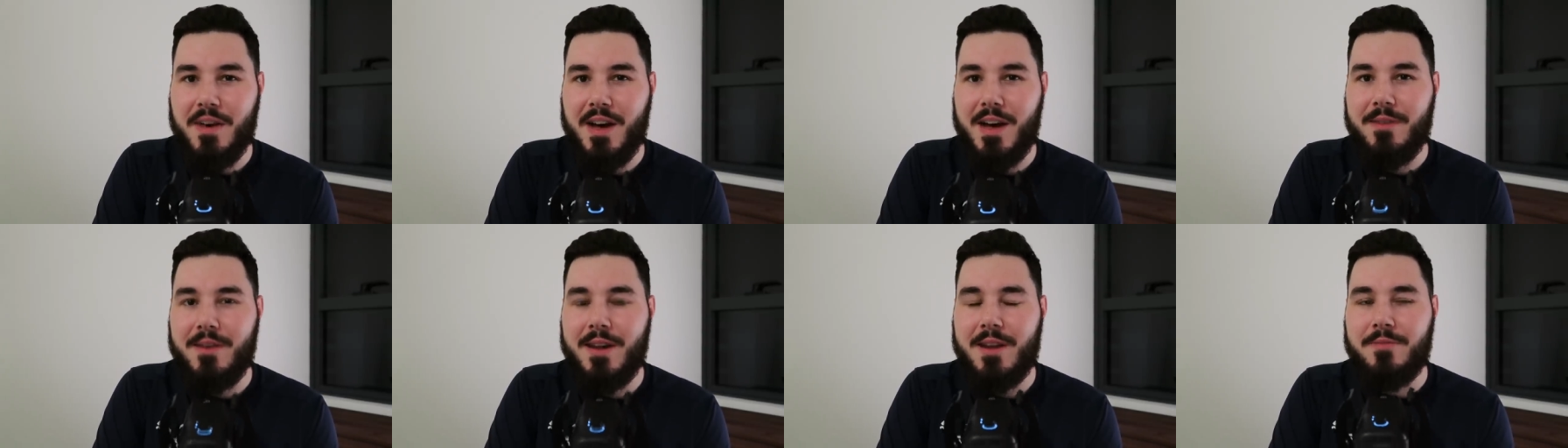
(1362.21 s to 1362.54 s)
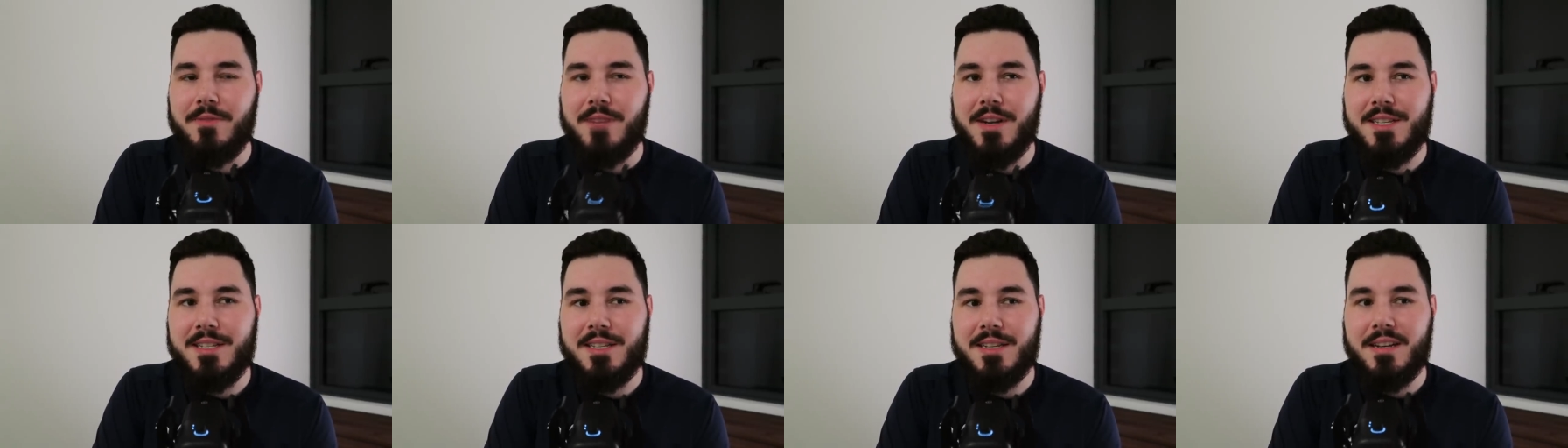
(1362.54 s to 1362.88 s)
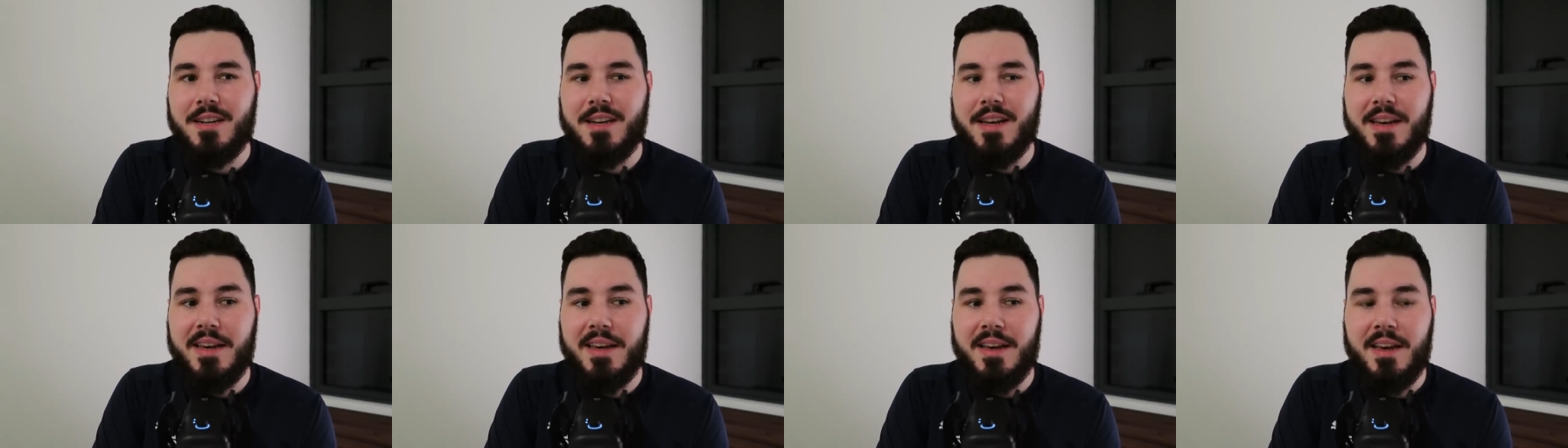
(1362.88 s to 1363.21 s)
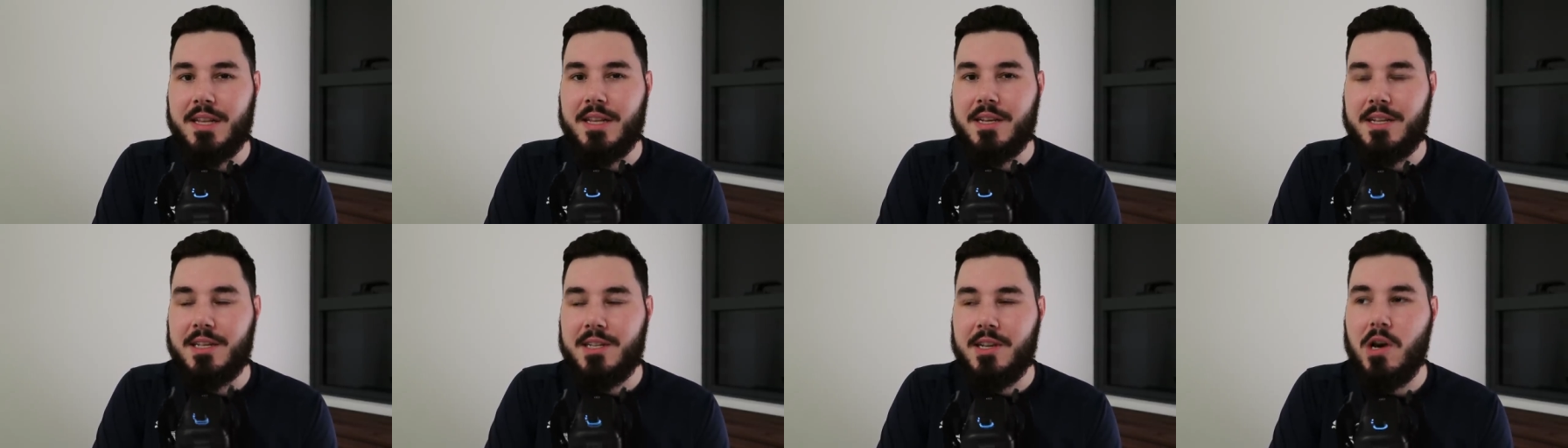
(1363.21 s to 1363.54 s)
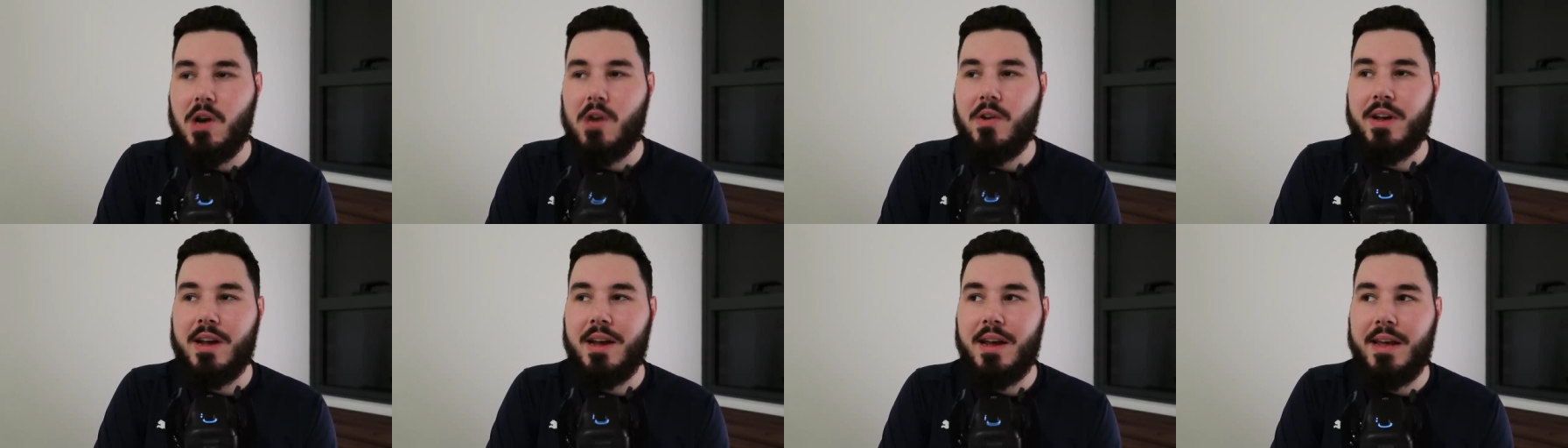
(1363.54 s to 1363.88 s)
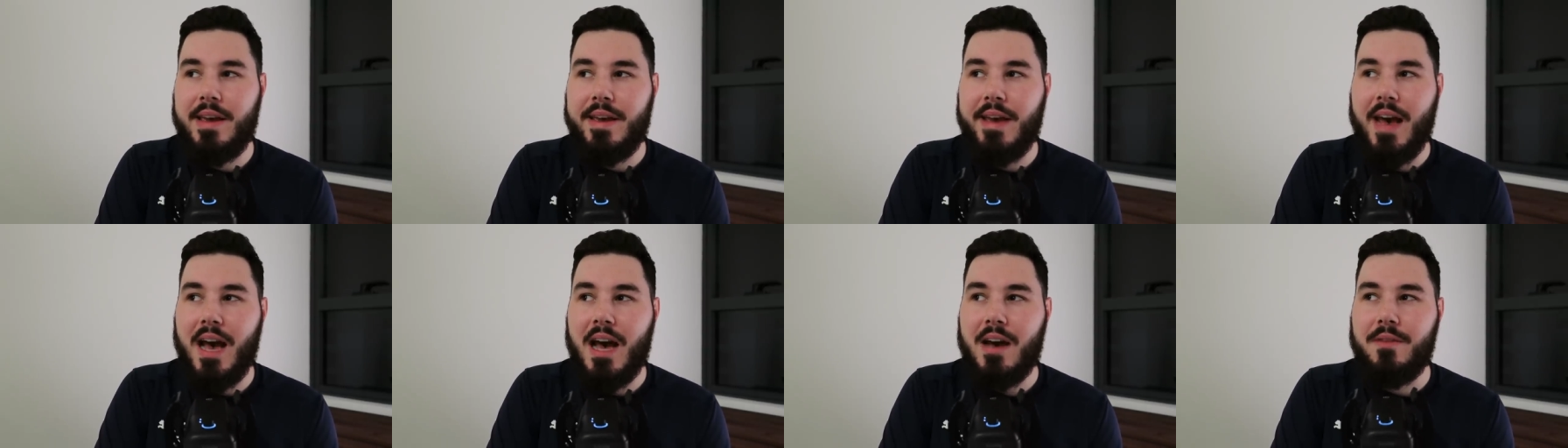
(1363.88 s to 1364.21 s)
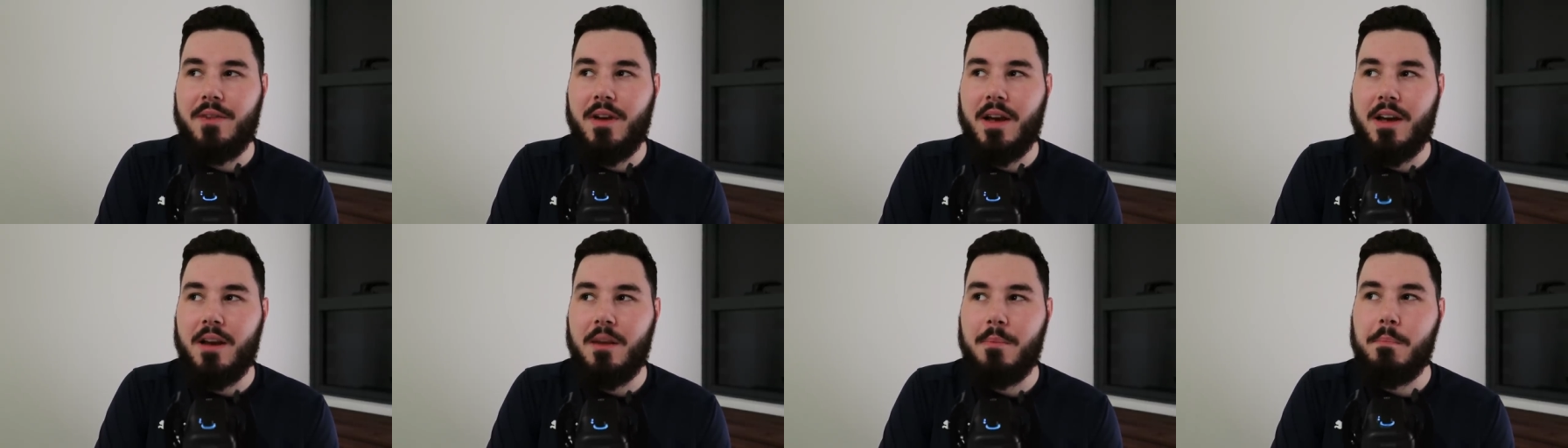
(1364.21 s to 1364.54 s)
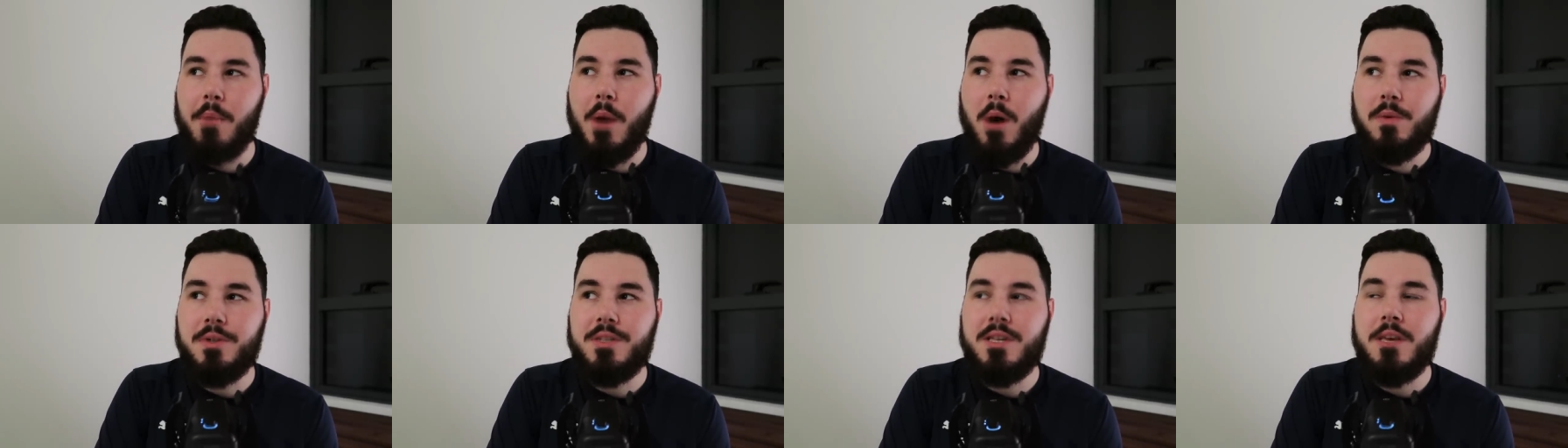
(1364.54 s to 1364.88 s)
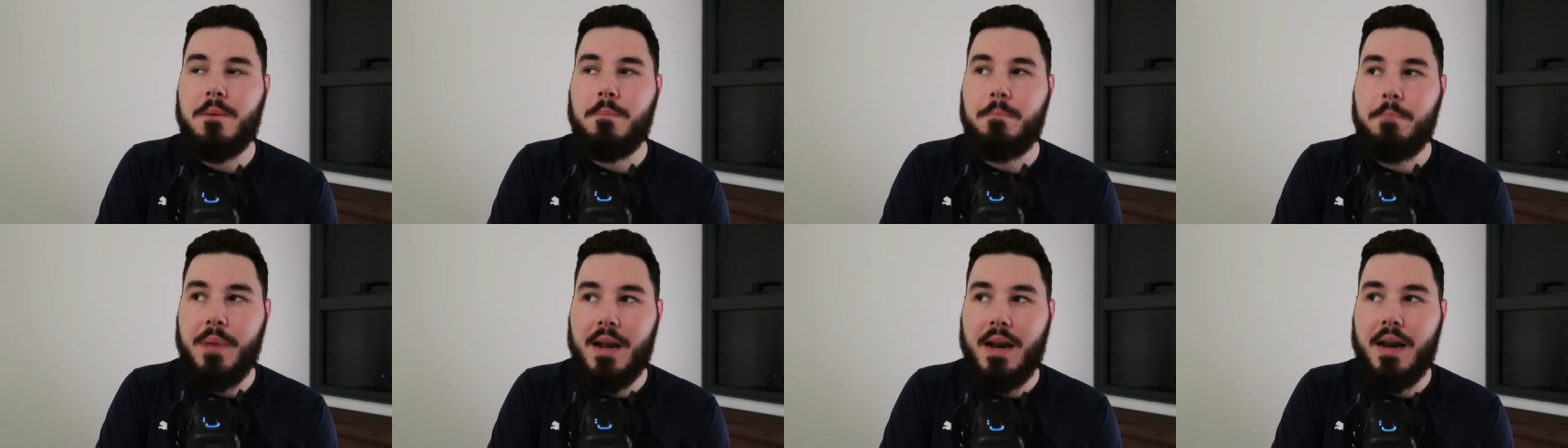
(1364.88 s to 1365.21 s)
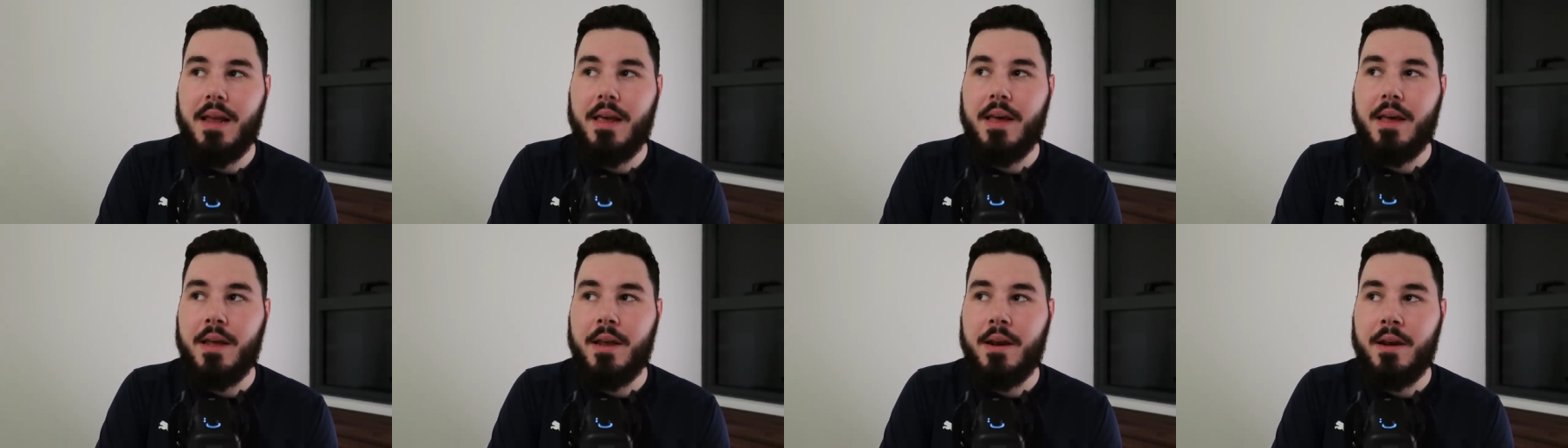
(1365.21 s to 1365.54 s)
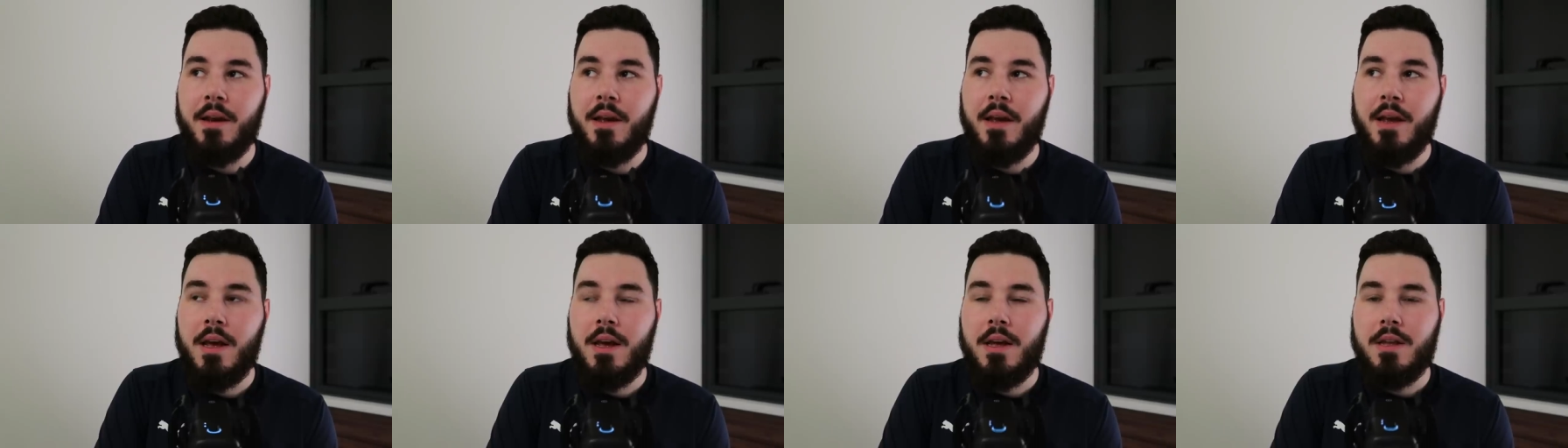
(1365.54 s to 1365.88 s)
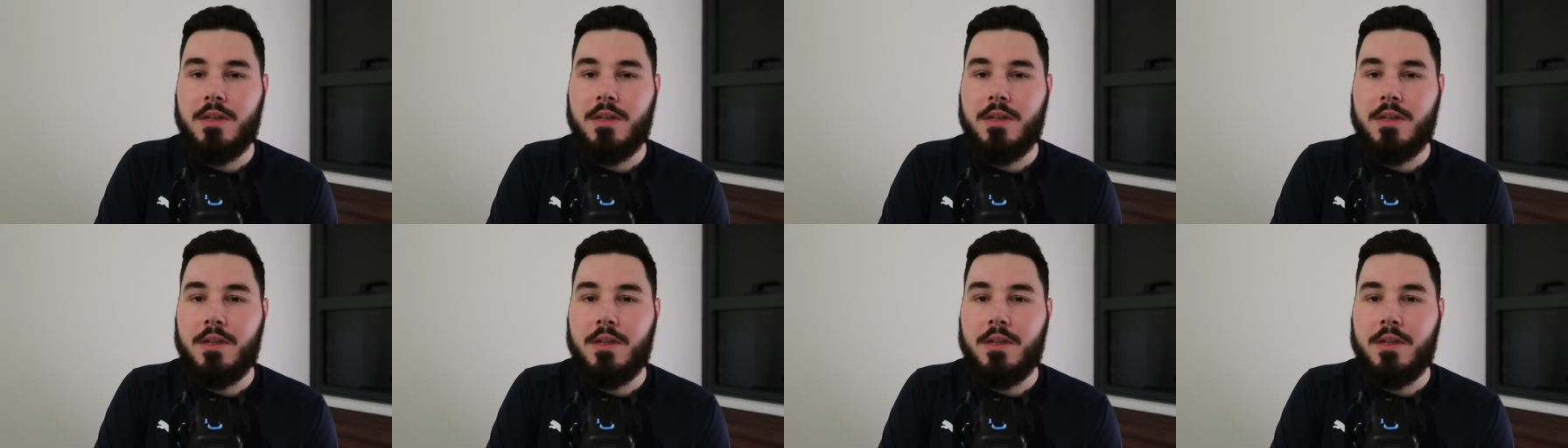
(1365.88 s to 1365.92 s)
I read recently that the Qatari elite have like a multi billion